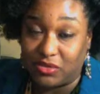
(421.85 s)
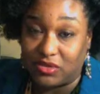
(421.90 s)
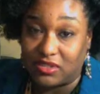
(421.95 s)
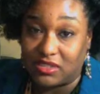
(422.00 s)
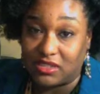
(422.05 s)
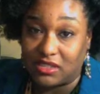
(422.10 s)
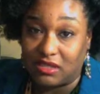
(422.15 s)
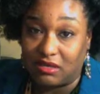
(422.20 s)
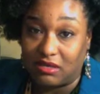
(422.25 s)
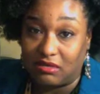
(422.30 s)

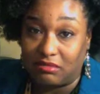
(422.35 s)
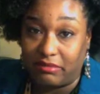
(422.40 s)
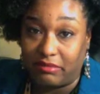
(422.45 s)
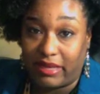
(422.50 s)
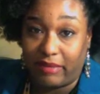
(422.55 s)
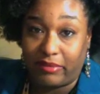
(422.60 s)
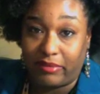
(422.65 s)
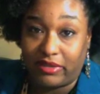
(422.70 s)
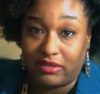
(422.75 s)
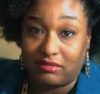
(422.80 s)
so
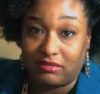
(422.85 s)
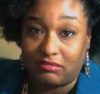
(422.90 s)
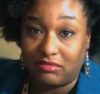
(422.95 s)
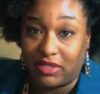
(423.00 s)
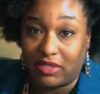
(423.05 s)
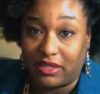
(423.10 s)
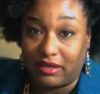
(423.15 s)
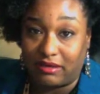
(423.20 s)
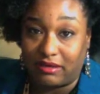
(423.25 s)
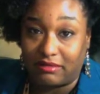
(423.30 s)
maybe,
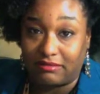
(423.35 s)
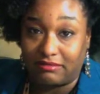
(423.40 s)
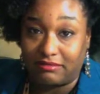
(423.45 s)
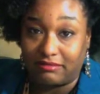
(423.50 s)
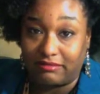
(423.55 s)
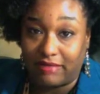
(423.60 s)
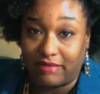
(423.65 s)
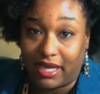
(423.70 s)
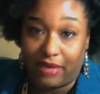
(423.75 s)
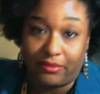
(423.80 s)
you know,
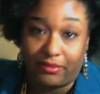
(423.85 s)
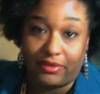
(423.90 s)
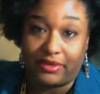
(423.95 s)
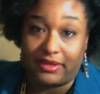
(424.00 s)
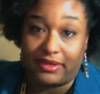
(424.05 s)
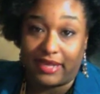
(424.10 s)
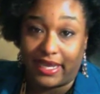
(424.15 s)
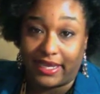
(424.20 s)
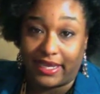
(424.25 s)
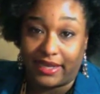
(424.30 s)
I
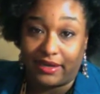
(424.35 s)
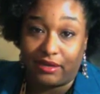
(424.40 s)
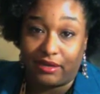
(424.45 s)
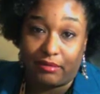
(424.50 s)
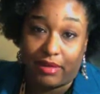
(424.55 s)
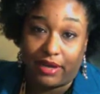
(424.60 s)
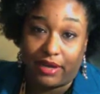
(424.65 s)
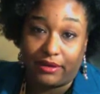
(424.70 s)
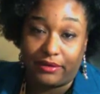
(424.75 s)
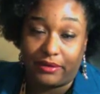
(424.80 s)
wouldn't like it no
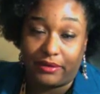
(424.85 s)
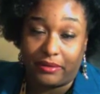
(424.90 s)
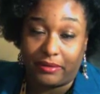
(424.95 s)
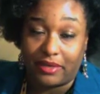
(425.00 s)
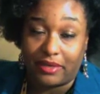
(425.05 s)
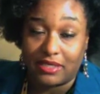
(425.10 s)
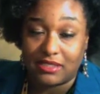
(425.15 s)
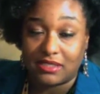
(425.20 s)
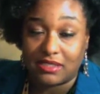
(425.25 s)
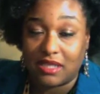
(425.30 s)
matter who it
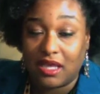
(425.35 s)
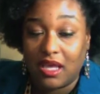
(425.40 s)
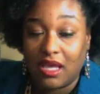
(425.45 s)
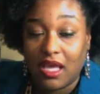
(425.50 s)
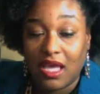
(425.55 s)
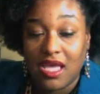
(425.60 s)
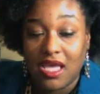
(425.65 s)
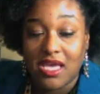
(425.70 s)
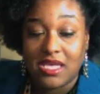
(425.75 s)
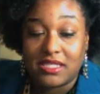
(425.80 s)
was.
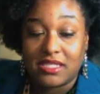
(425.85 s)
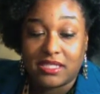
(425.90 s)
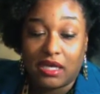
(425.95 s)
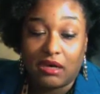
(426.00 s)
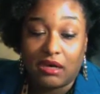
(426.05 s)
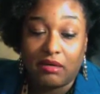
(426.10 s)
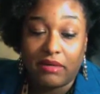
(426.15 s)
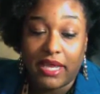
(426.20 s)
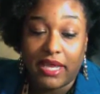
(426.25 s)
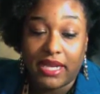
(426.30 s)

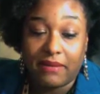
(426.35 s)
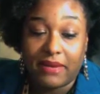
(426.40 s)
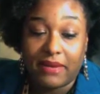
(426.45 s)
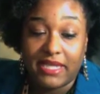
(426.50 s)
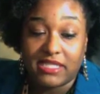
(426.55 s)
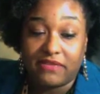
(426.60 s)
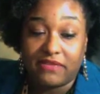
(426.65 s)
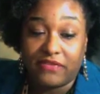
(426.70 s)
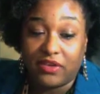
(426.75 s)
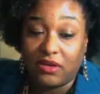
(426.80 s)
So
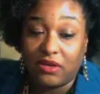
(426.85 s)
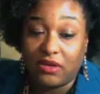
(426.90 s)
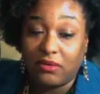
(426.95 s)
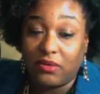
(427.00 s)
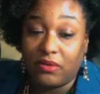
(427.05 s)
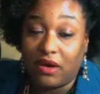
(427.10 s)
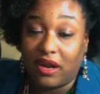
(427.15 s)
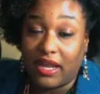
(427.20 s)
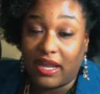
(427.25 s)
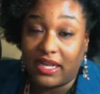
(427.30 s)
anyways, if you
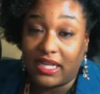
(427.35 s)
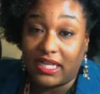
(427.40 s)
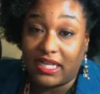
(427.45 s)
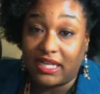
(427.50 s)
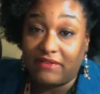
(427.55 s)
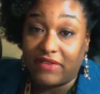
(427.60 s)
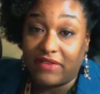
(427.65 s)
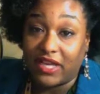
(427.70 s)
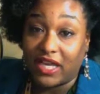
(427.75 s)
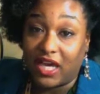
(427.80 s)
were an In
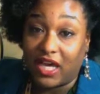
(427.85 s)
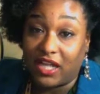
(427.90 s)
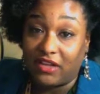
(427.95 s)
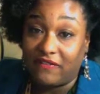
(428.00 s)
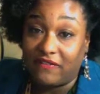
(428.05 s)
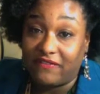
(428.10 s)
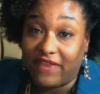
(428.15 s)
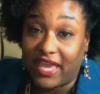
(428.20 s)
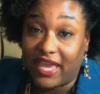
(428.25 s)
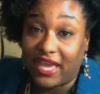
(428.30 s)
Living Color
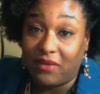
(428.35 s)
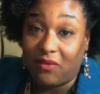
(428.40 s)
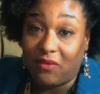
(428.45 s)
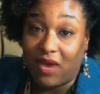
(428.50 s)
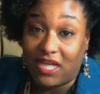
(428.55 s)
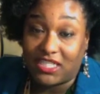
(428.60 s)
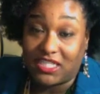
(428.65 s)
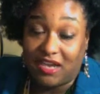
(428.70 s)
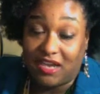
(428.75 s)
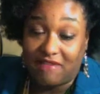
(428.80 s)
fan,
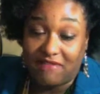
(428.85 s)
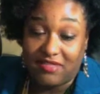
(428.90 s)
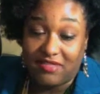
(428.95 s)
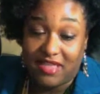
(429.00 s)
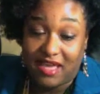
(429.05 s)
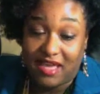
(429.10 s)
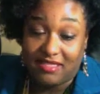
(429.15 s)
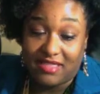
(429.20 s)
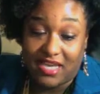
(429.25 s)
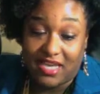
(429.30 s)
watch out for
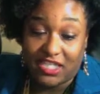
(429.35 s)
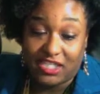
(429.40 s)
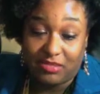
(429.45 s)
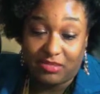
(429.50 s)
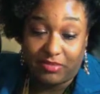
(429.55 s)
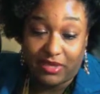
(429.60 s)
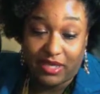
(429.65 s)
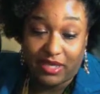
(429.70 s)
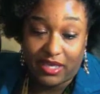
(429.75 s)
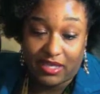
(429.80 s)
that. That
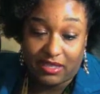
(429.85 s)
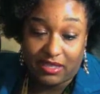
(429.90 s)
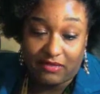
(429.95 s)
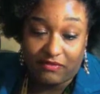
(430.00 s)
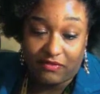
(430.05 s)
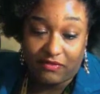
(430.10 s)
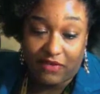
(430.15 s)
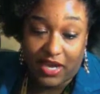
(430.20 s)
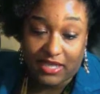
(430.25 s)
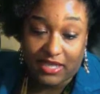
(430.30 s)
should be
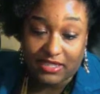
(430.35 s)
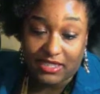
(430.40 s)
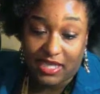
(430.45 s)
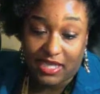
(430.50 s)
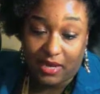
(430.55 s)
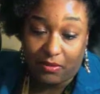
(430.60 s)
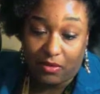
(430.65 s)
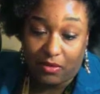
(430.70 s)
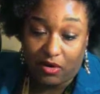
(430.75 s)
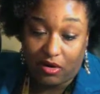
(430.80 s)
hitting Fox
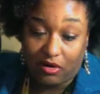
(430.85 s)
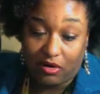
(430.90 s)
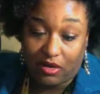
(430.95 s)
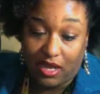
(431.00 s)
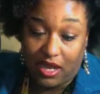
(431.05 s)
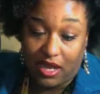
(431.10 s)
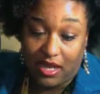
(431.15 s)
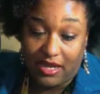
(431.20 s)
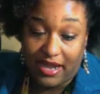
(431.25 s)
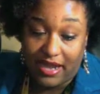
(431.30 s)

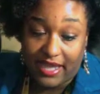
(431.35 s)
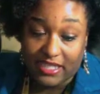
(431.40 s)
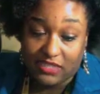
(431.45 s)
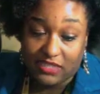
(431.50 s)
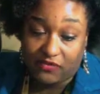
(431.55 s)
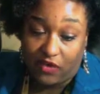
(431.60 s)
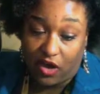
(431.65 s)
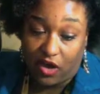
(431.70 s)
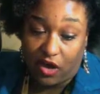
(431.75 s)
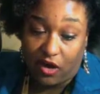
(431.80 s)
Network
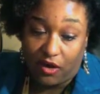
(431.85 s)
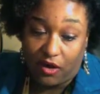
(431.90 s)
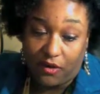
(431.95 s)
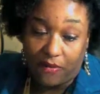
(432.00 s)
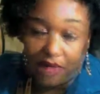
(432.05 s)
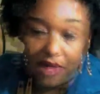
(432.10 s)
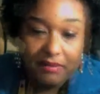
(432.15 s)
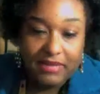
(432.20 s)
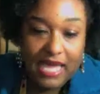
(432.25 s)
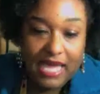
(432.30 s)
next
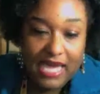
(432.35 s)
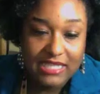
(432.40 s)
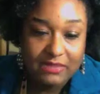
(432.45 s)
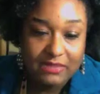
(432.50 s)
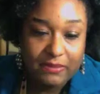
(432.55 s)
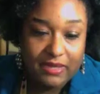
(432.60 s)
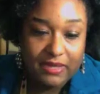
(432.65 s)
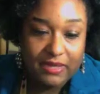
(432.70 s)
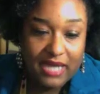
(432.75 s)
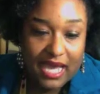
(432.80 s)
fall.
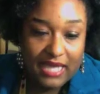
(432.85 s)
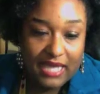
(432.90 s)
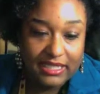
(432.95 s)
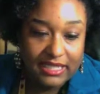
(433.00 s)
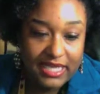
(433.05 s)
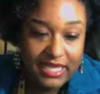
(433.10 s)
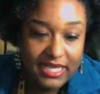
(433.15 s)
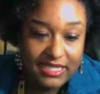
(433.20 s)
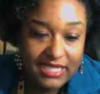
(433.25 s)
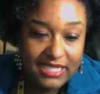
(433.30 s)
Last but
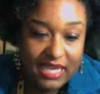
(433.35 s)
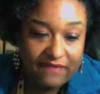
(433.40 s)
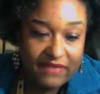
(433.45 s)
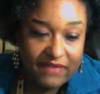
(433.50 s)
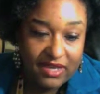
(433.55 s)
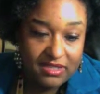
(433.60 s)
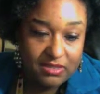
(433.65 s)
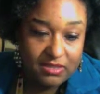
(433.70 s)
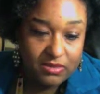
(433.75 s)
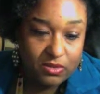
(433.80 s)
not least, I
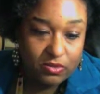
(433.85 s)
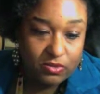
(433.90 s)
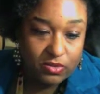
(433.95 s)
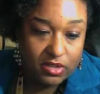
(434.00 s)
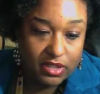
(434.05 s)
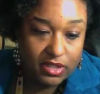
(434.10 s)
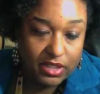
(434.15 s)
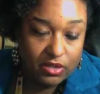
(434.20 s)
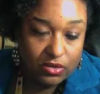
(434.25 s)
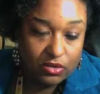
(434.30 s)
found something
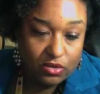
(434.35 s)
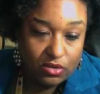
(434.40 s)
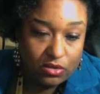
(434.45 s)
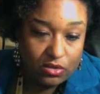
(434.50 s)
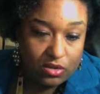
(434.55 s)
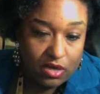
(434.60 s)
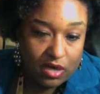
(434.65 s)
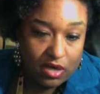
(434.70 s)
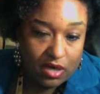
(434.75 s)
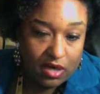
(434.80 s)
really
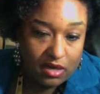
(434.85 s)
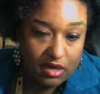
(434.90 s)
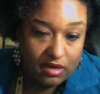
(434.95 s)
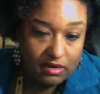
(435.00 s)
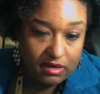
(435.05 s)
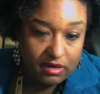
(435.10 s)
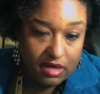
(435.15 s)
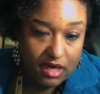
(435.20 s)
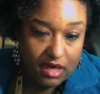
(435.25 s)
cool on